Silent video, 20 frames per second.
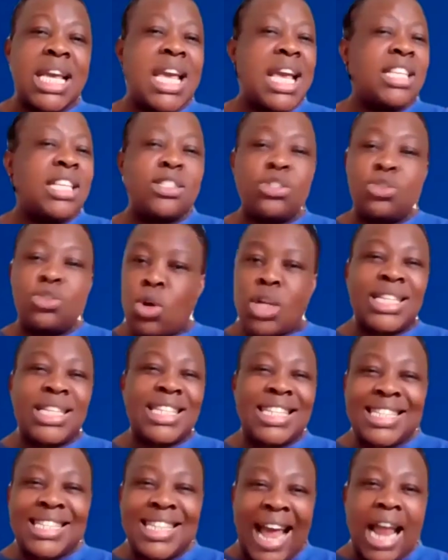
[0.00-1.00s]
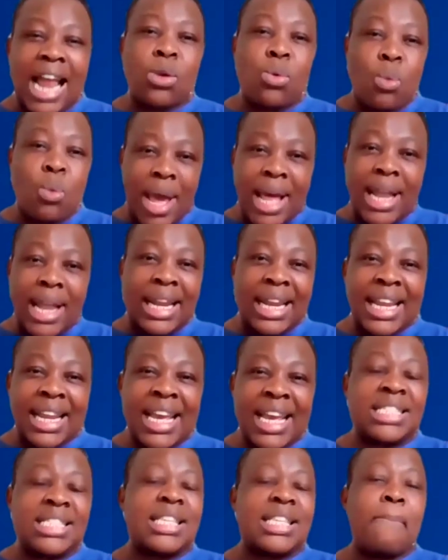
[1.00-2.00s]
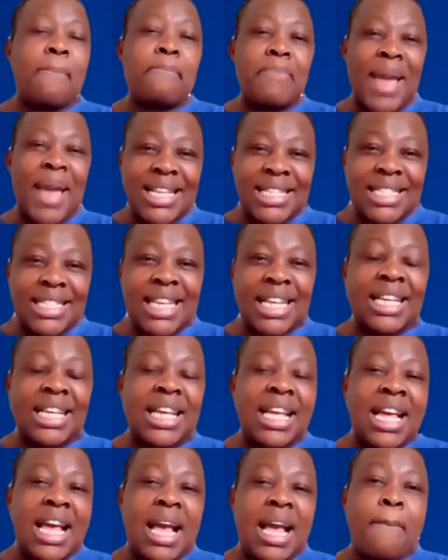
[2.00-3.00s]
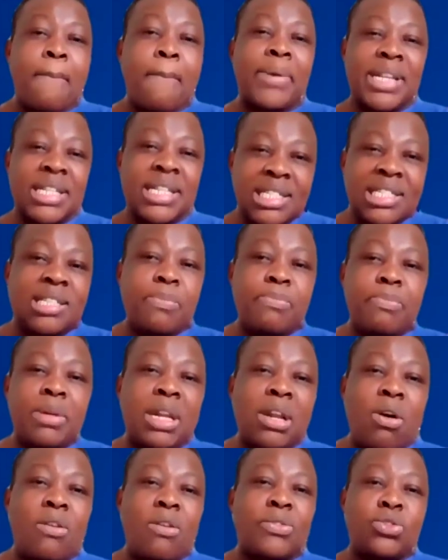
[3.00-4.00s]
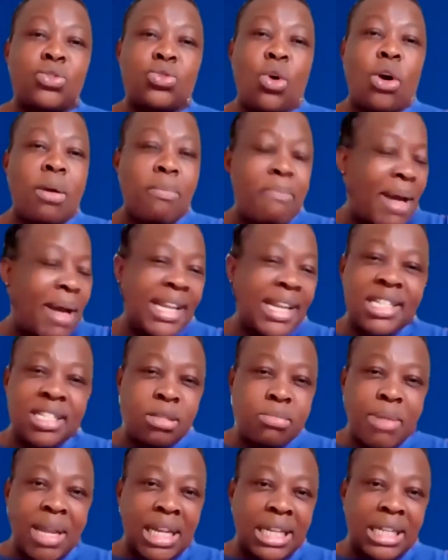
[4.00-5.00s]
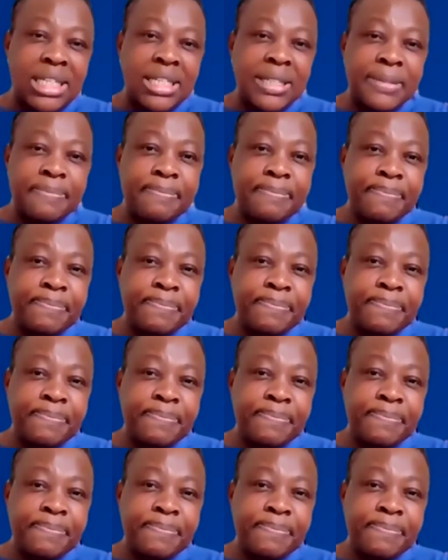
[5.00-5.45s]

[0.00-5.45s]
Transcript: is not done well. It's a basic principle of stock management.